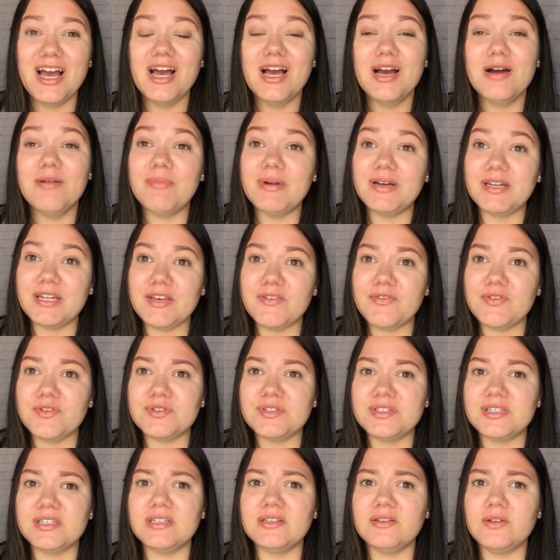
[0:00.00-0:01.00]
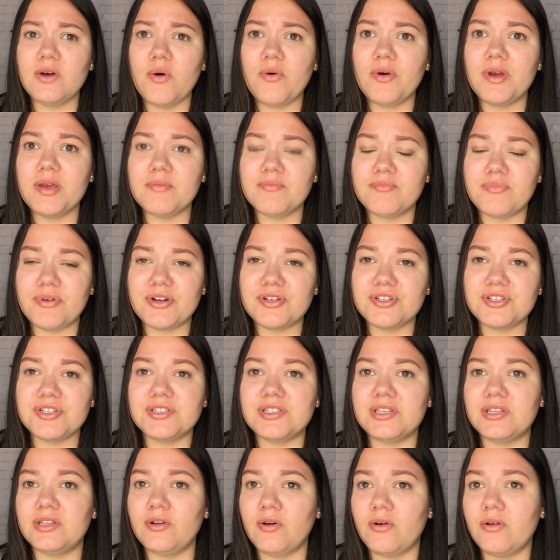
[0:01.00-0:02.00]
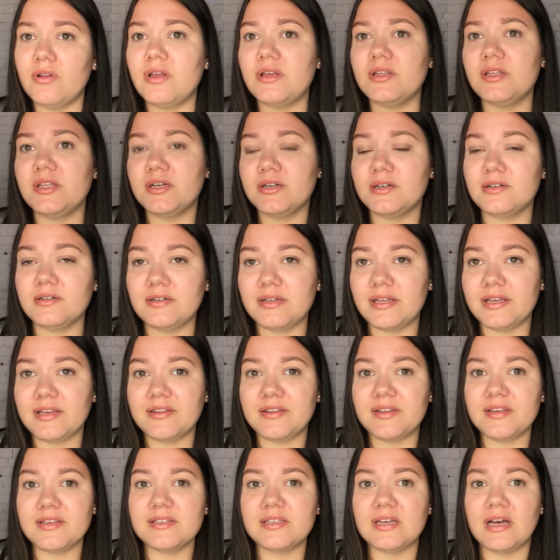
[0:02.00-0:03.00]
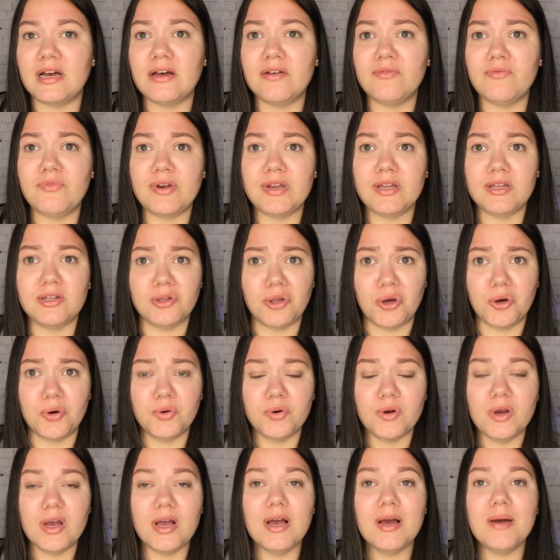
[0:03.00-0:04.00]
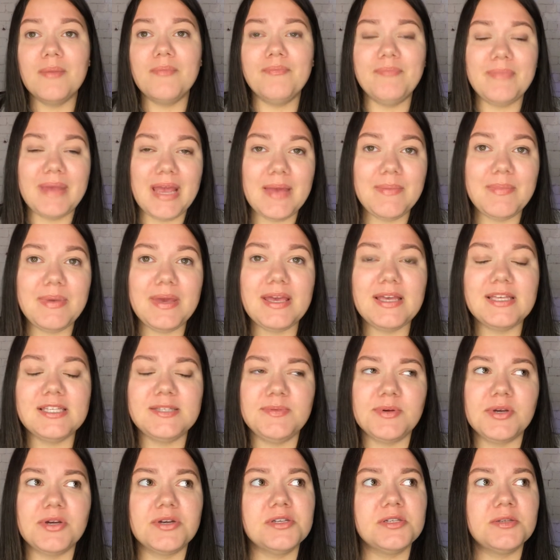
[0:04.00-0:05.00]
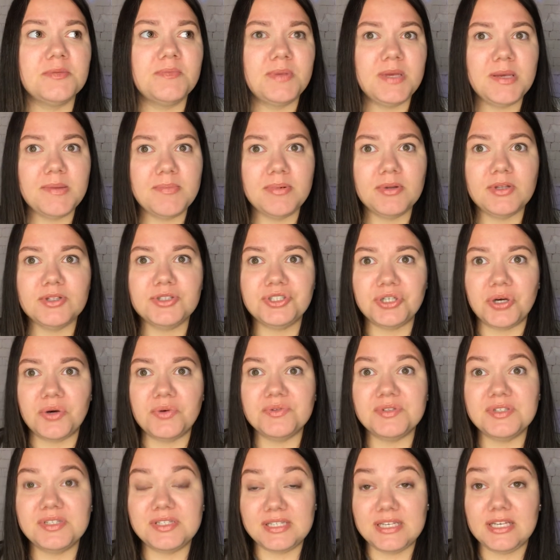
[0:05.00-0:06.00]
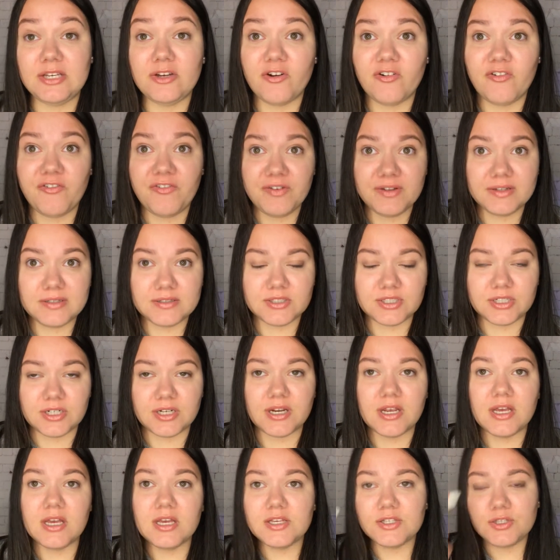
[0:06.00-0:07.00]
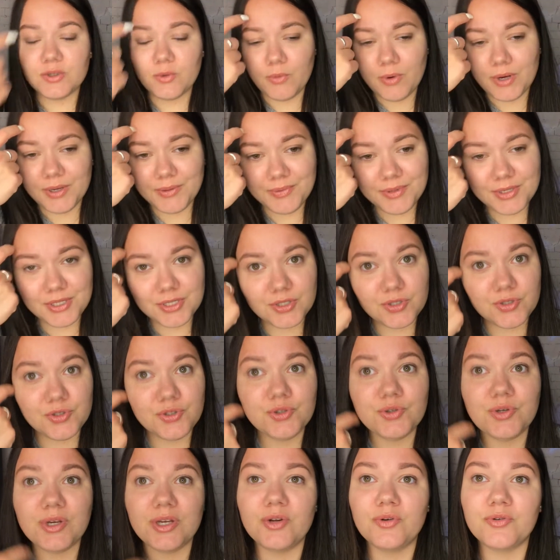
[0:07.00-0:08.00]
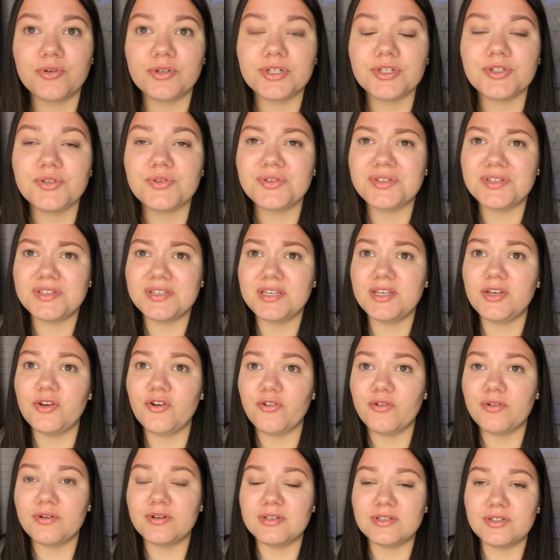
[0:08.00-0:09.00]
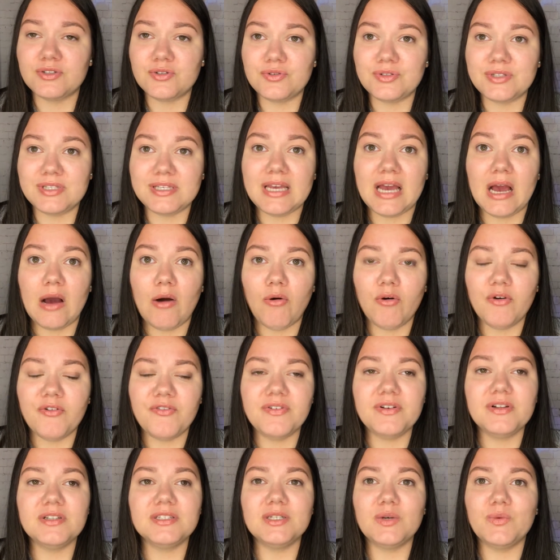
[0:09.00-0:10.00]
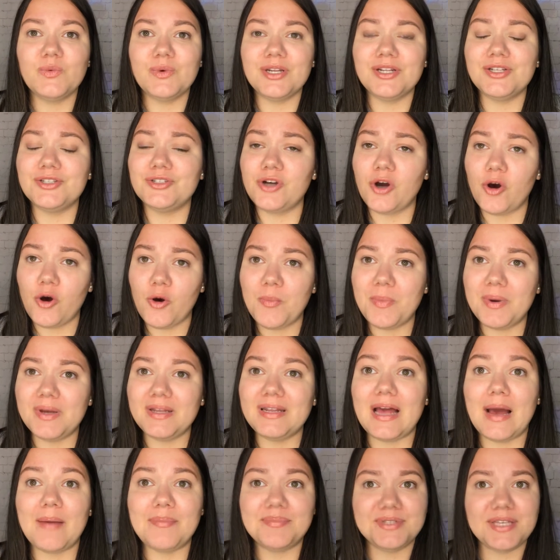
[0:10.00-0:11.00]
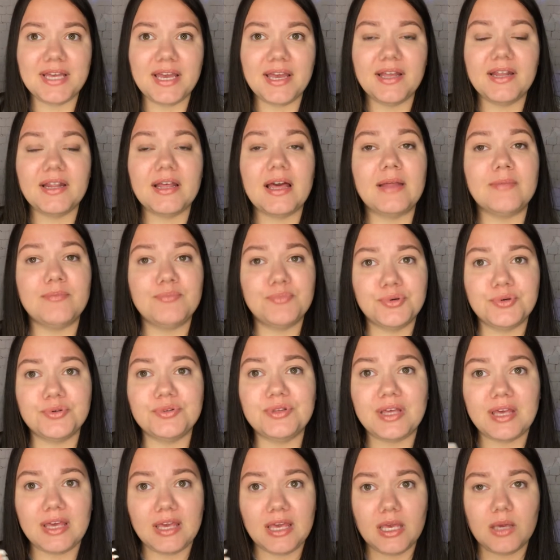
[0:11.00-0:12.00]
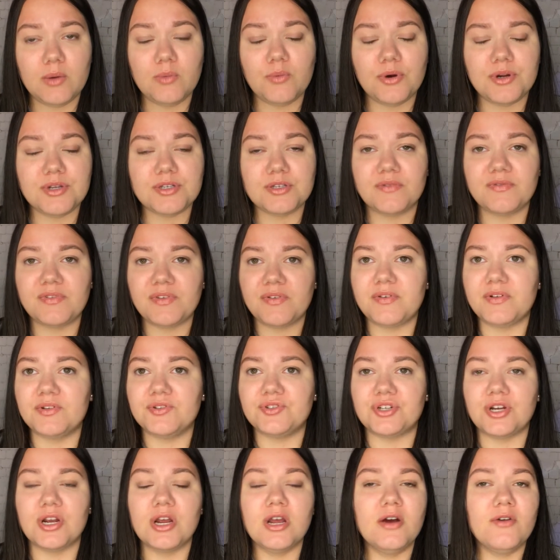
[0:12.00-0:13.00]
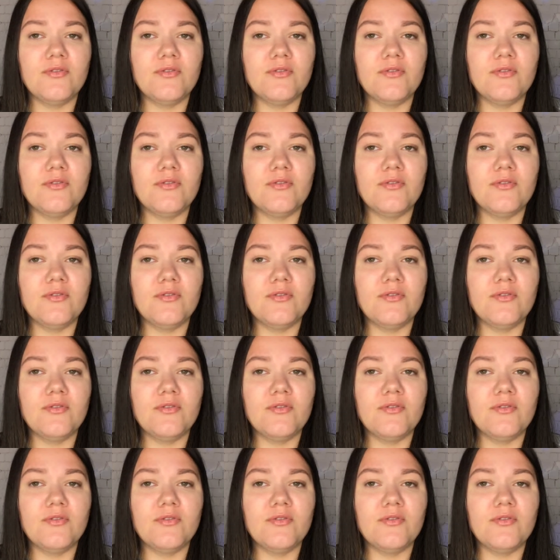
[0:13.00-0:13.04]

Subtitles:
But if you see low impressions and all other like things are really low, maybe it's because people don't see your filter. So what we need to do in order to see our filter, we need to open, update, and put the keywords of the filter.